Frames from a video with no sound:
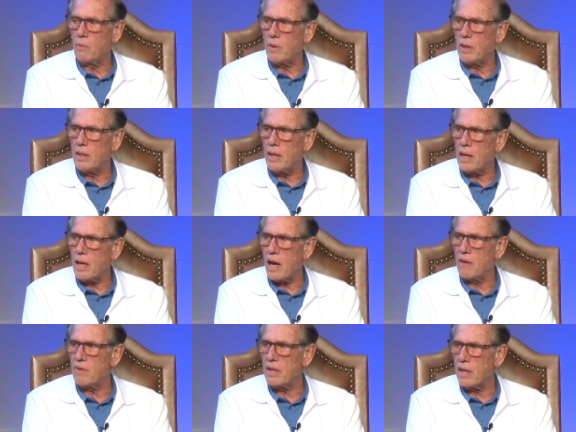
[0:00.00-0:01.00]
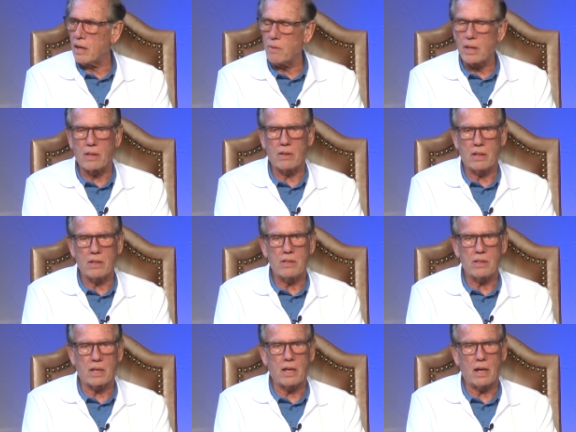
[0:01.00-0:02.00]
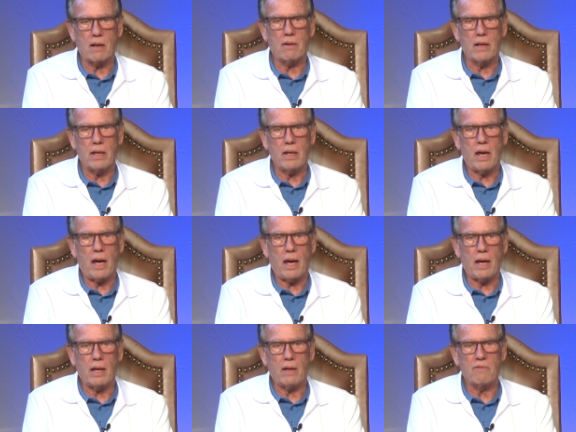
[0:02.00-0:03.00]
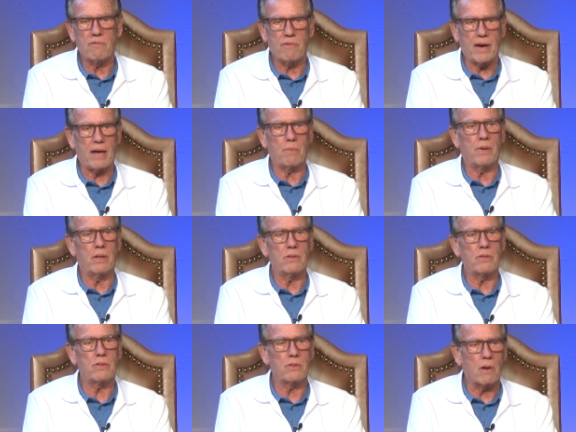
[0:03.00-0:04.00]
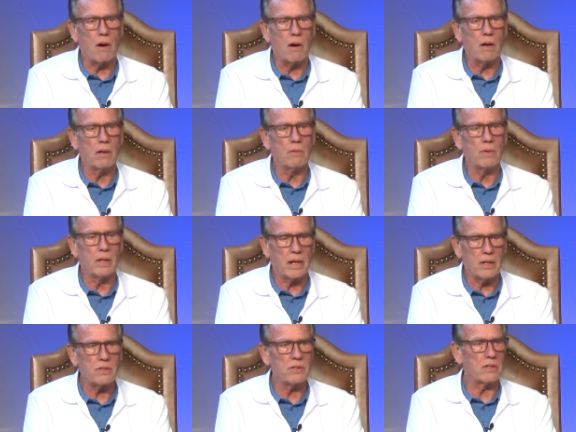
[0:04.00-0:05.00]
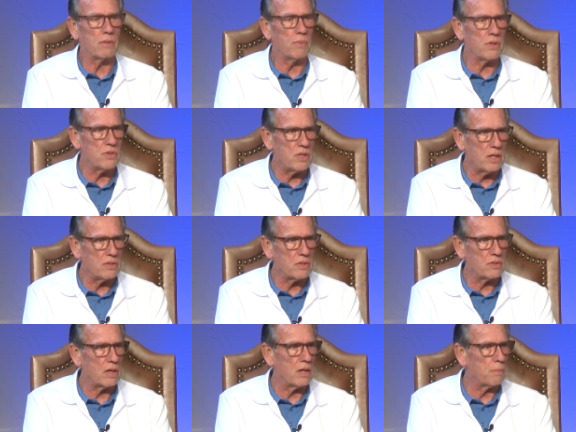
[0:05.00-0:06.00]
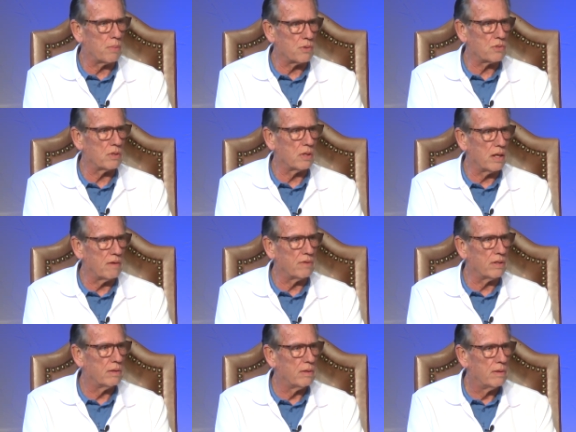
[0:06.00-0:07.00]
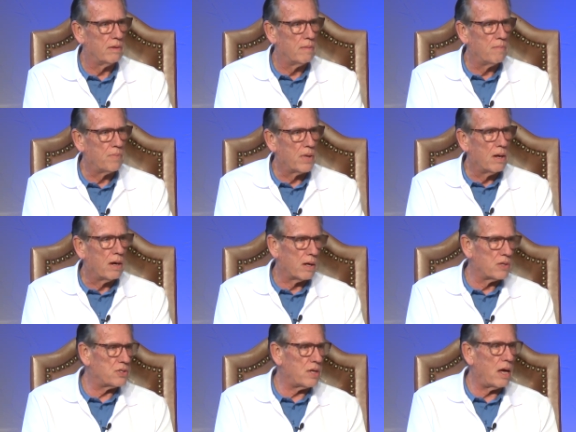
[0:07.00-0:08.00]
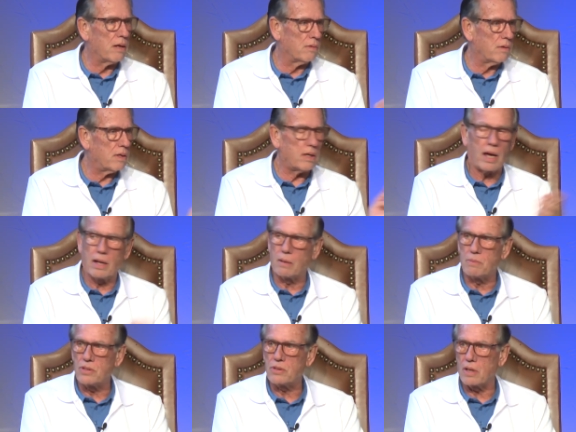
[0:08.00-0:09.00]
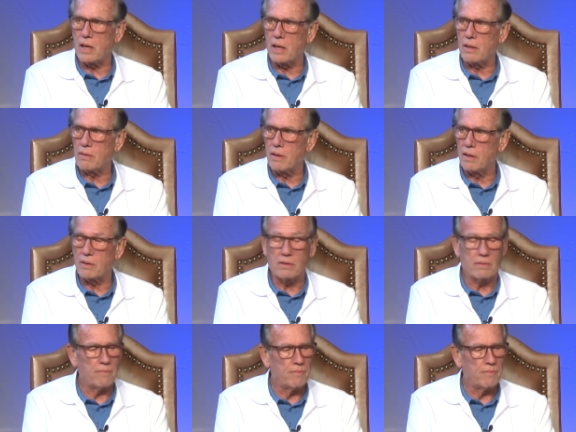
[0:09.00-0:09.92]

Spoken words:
did everything we could to carry a vibrant, strong relationship with Jesus on a personal level. Our son, Caleb's uncle,